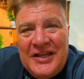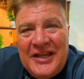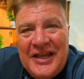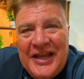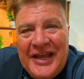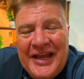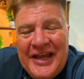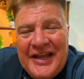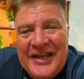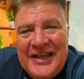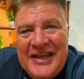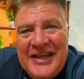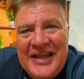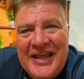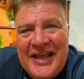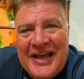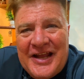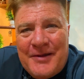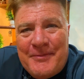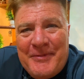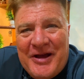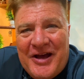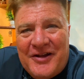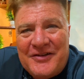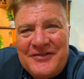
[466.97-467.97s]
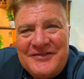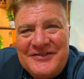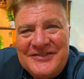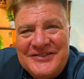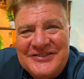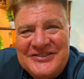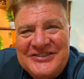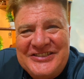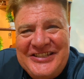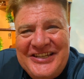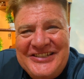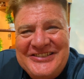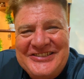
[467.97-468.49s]
And he had about
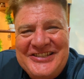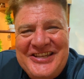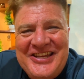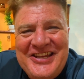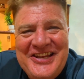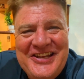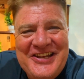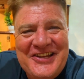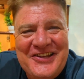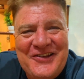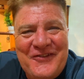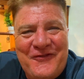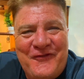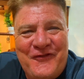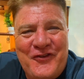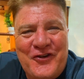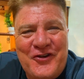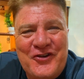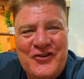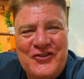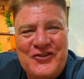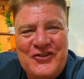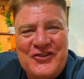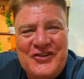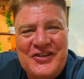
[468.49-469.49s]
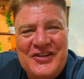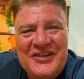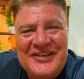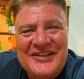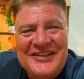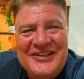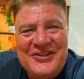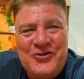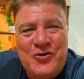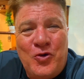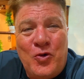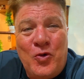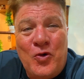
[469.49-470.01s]
16 in the first
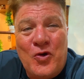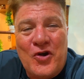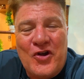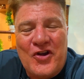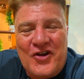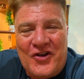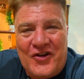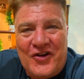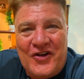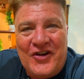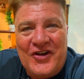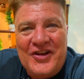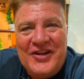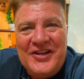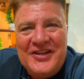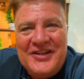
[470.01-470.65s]
quarter.